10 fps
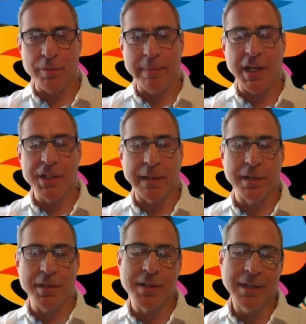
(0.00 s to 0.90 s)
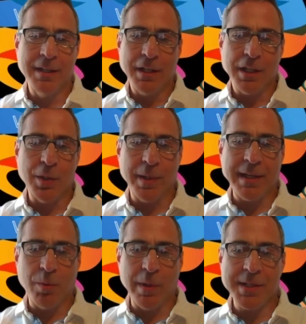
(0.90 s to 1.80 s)
minutes because you would
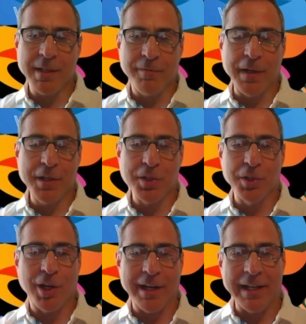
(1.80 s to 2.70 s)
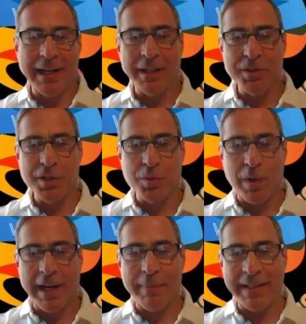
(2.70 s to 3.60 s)
think, what is a functional cardiologist?
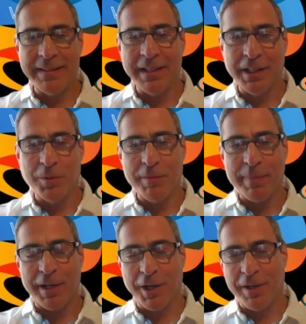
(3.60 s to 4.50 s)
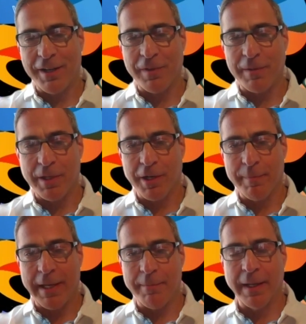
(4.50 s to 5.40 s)
Why am I dealing with PRF and
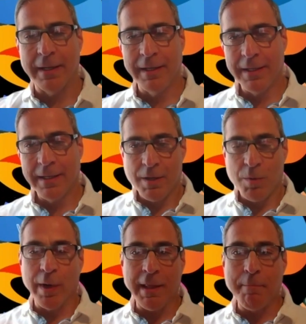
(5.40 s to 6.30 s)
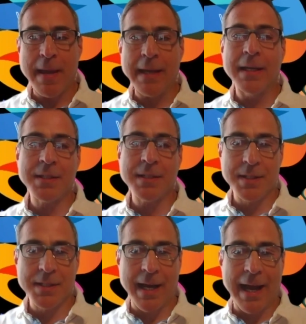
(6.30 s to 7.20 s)
PRP? But one of the biggest
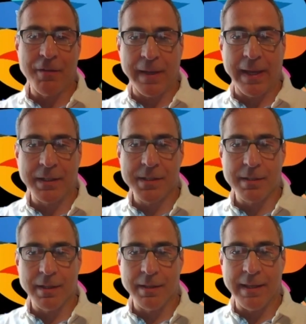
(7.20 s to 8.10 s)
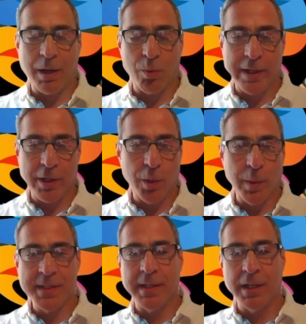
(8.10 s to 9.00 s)
side effects that we
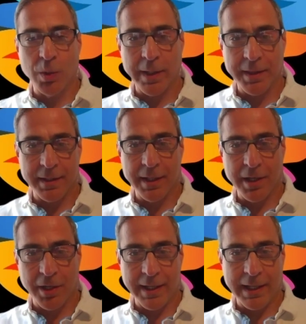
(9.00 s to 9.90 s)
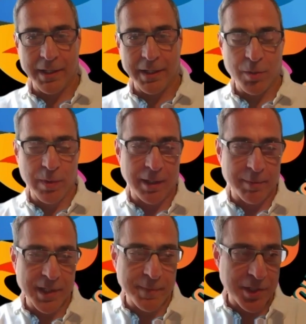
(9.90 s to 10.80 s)
always deal with in the cardiology
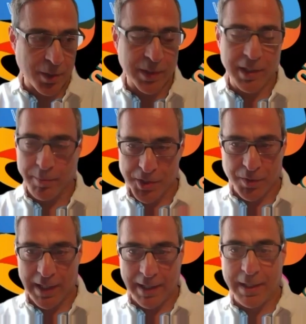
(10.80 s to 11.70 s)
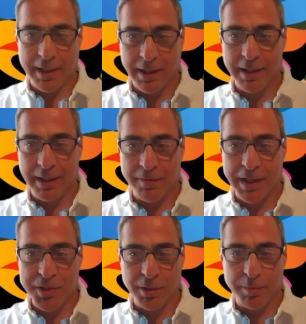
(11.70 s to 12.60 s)
realm, especially when you're prescribing
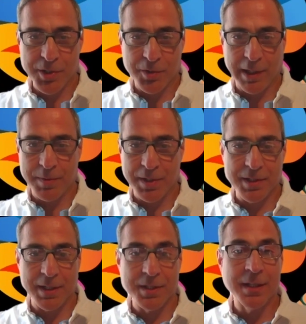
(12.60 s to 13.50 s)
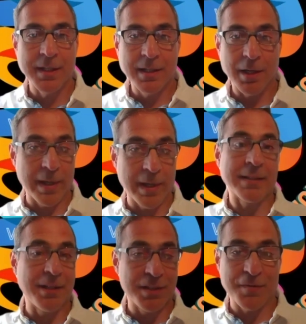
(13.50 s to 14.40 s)
conventional prescriptions, is
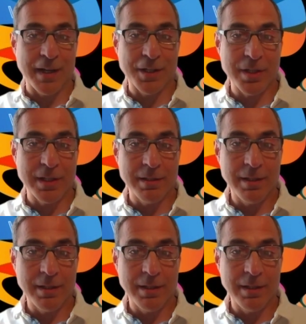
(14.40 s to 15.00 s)
erectile dysfunction.